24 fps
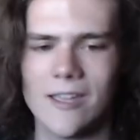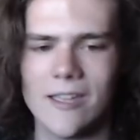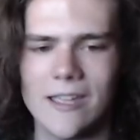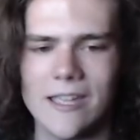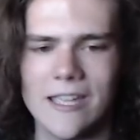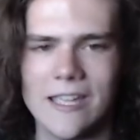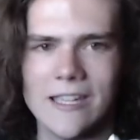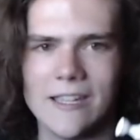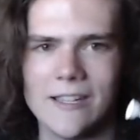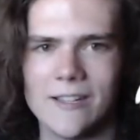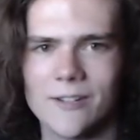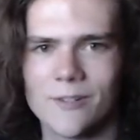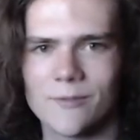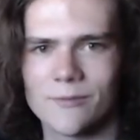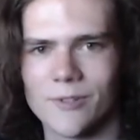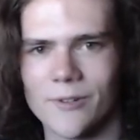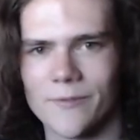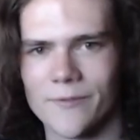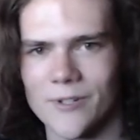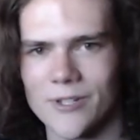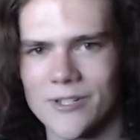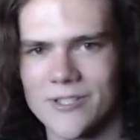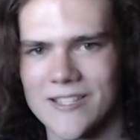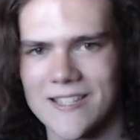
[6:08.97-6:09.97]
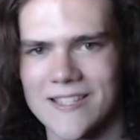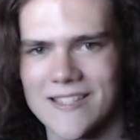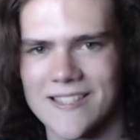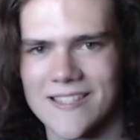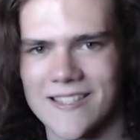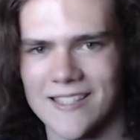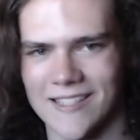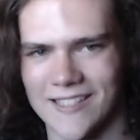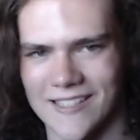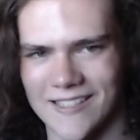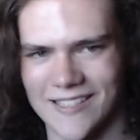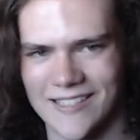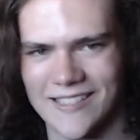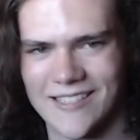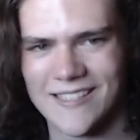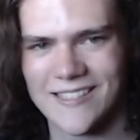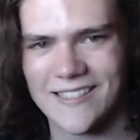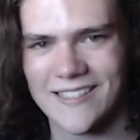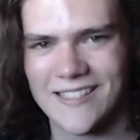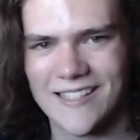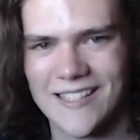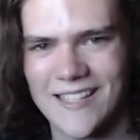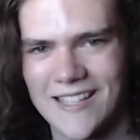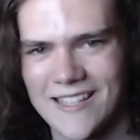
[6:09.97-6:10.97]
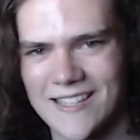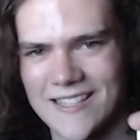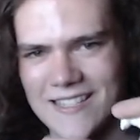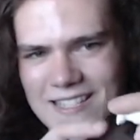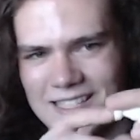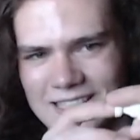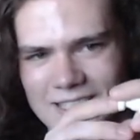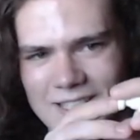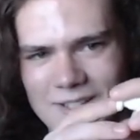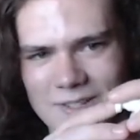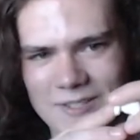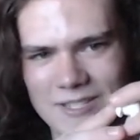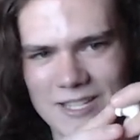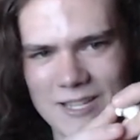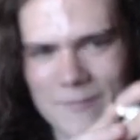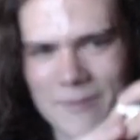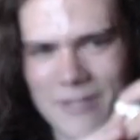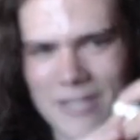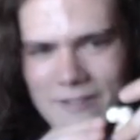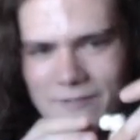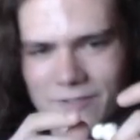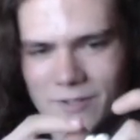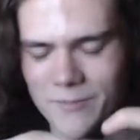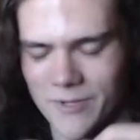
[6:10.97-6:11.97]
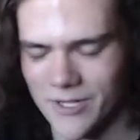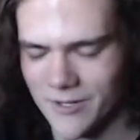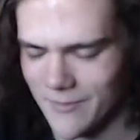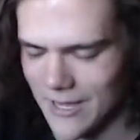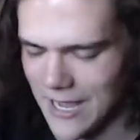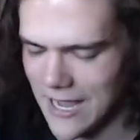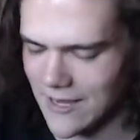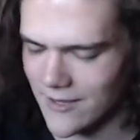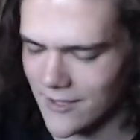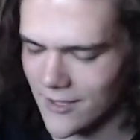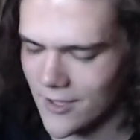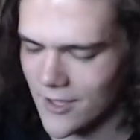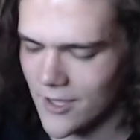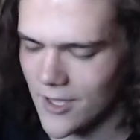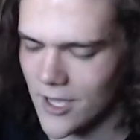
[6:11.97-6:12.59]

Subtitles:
it reverses the silicone tip and I have to put it back.